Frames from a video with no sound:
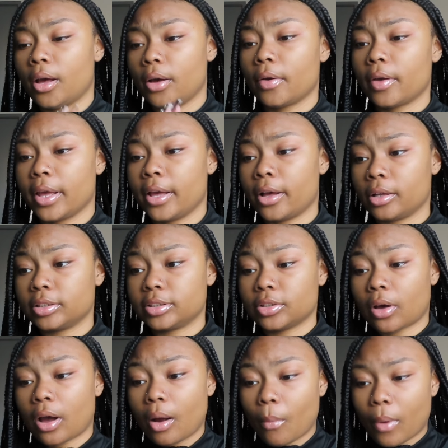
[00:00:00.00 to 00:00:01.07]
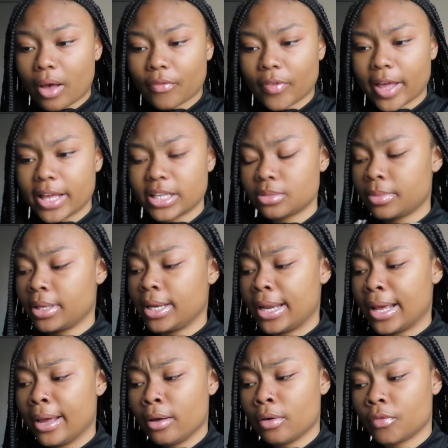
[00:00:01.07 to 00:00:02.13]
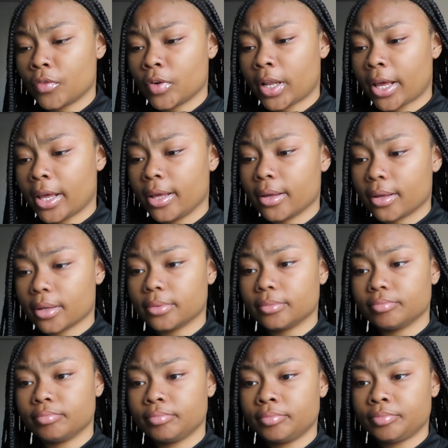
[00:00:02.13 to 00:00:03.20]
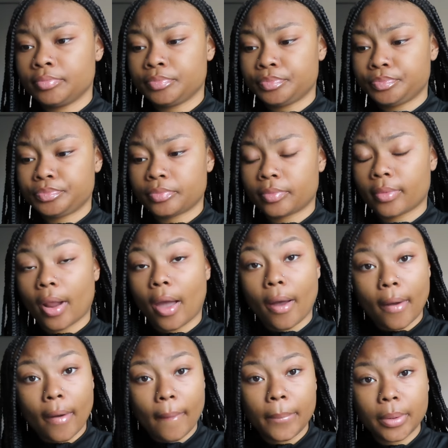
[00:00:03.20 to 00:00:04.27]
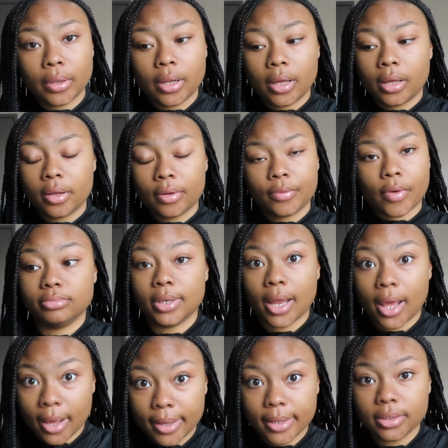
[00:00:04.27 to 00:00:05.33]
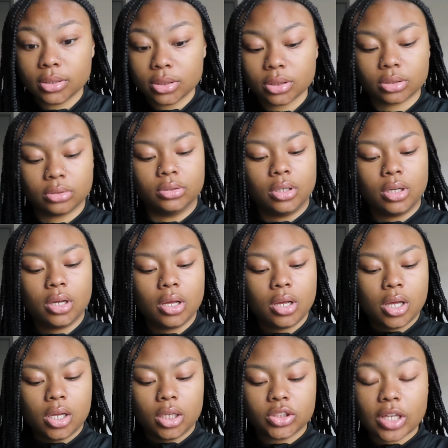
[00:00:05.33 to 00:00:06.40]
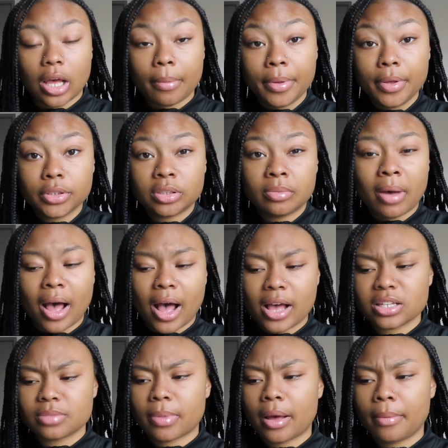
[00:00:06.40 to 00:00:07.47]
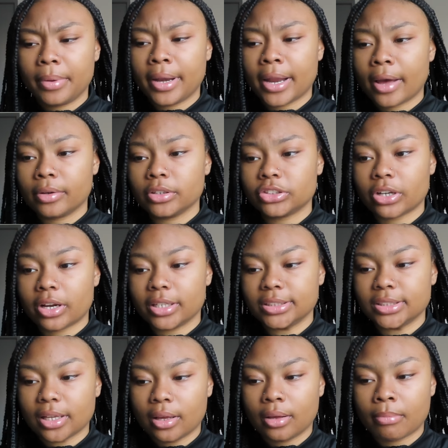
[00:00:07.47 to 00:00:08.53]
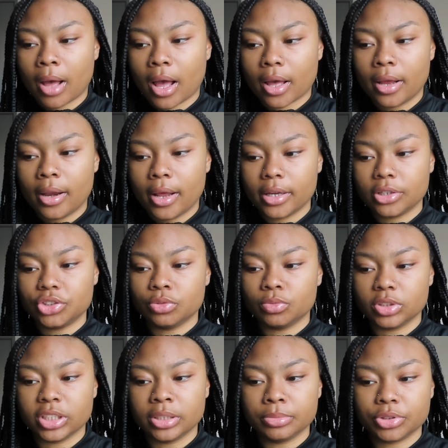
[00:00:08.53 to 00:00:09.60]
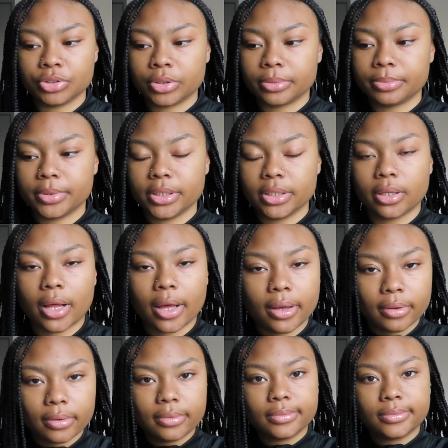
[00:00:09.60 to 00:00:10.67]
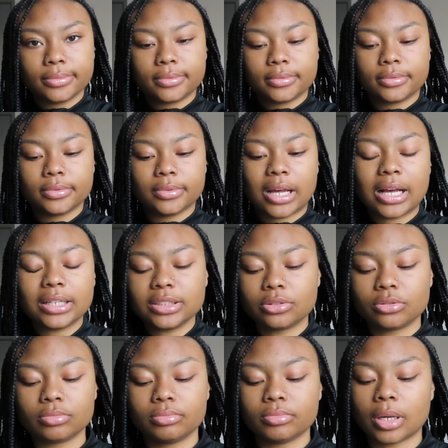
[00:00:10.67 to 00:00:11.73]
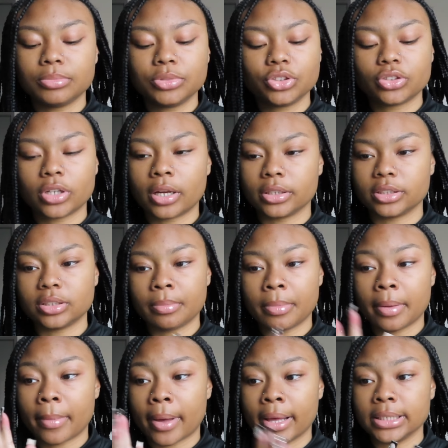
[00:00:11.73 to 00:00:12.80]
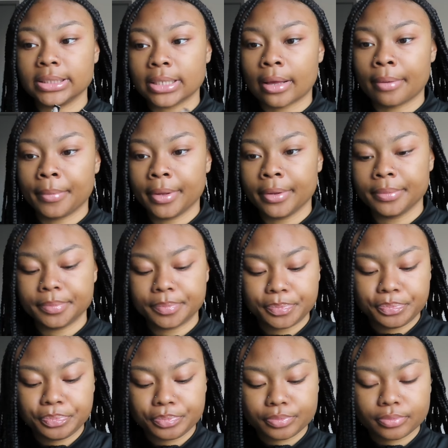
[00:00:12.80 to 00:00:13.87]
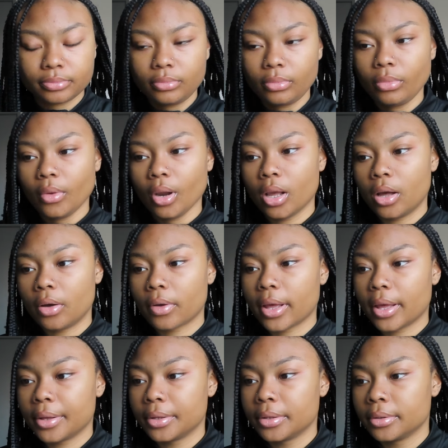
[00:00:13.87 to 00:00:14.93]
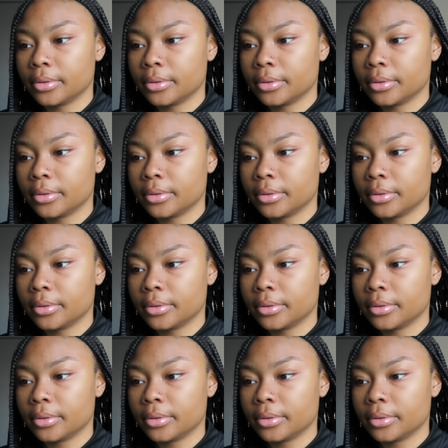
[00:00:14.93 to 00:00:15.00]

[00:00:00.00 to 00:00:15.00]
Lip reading: Okay, y'all, so our Wi-Fi has been down for like a couple of days. So I've been using my hotspot, but now it's trying to say my connection was interrupted. Like, I'm just trying to submit my assignment. Okay.